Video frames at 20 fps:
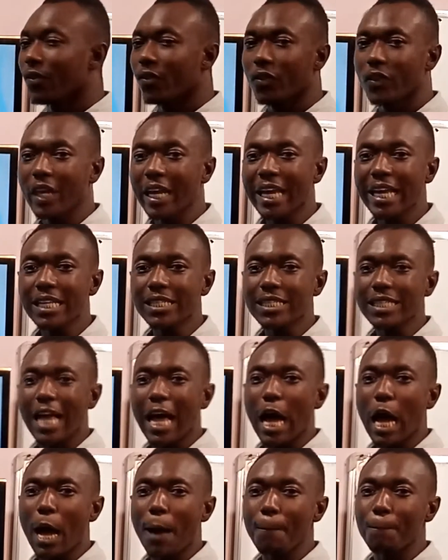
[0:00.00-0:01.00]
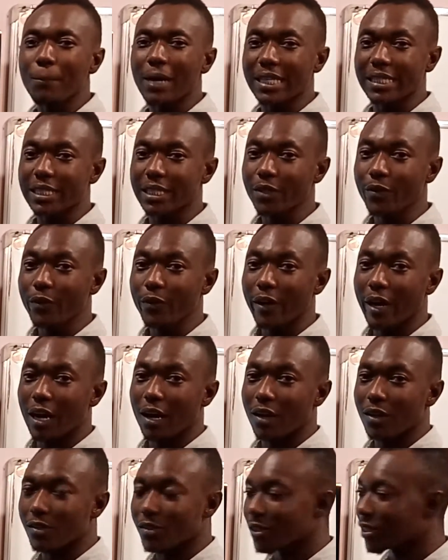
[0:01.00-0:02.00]
These are
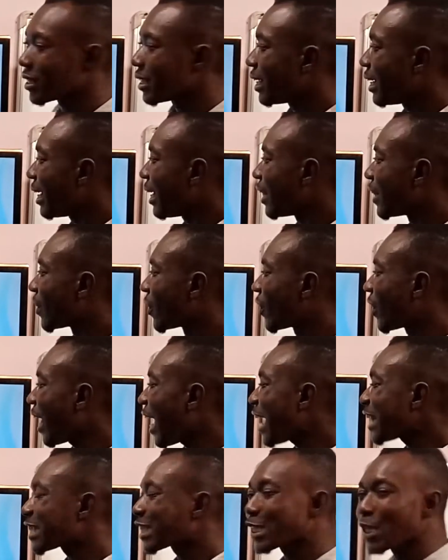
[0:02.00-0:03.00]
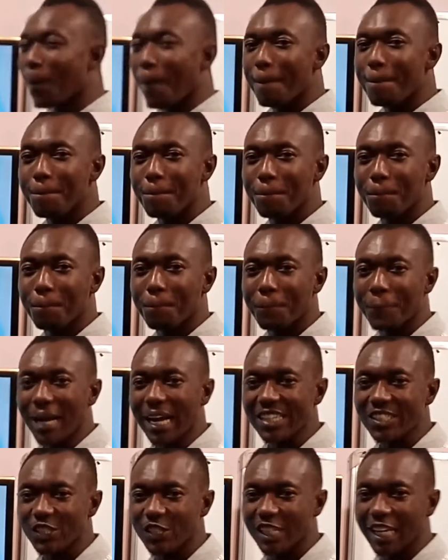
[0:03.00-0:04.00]
materials that
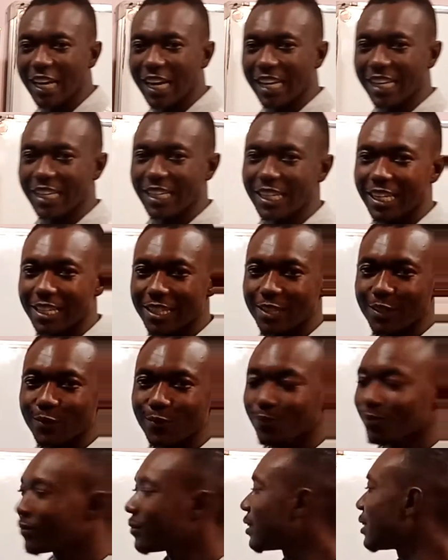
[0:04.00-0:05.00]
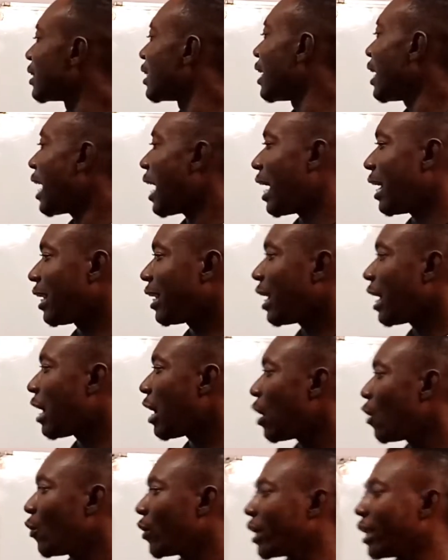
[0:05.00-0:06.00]
partially
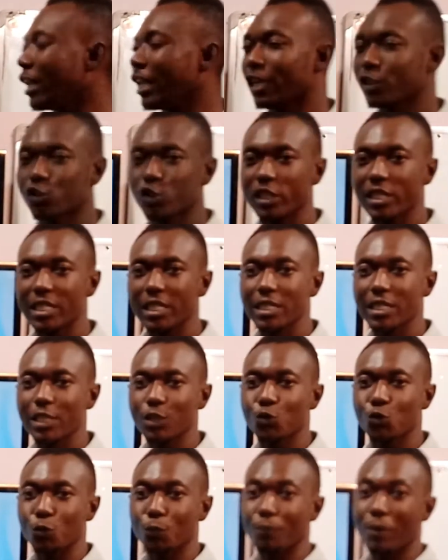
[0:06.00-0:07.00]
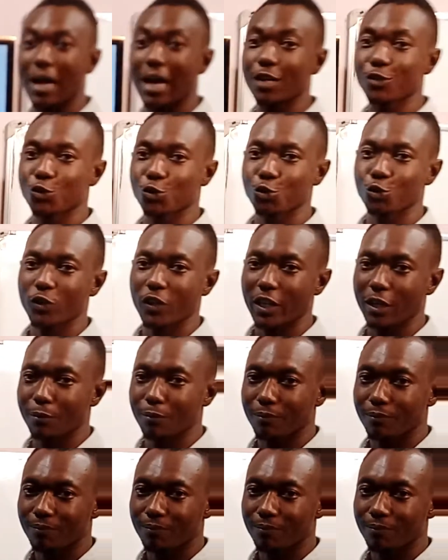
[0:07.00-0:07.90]
allow electricity to pass through them.